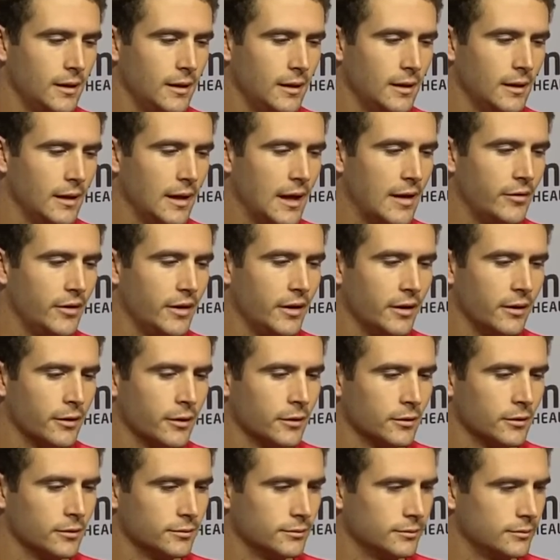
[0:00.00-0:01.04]
levity,
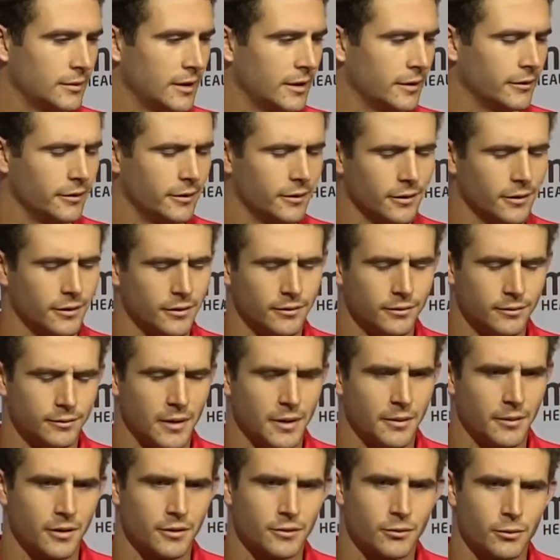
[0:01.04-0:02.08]
or I don't know,
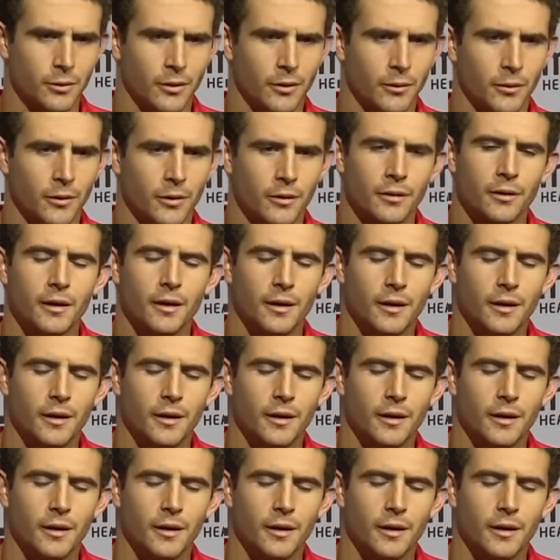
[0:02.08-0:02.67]
maybe that's the right word,